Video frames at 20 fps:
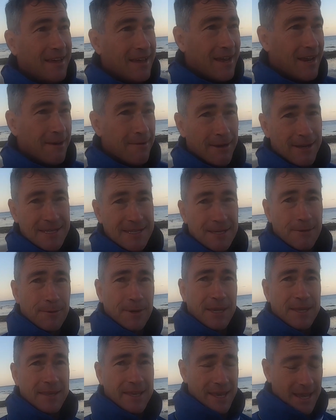Anyway, so we'll
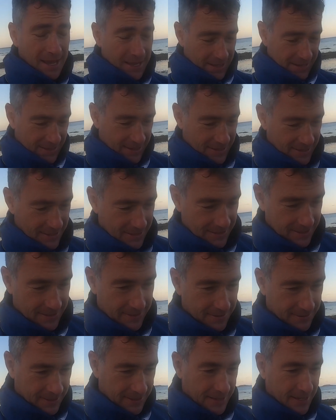get the
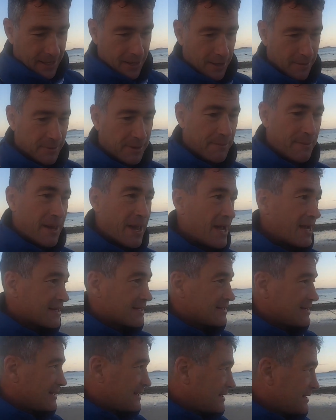Hobie
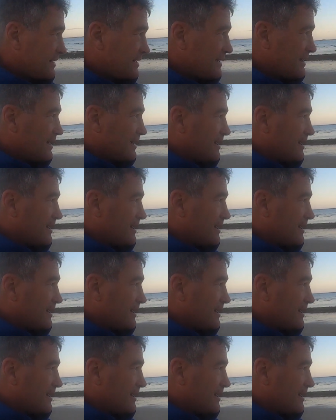packed and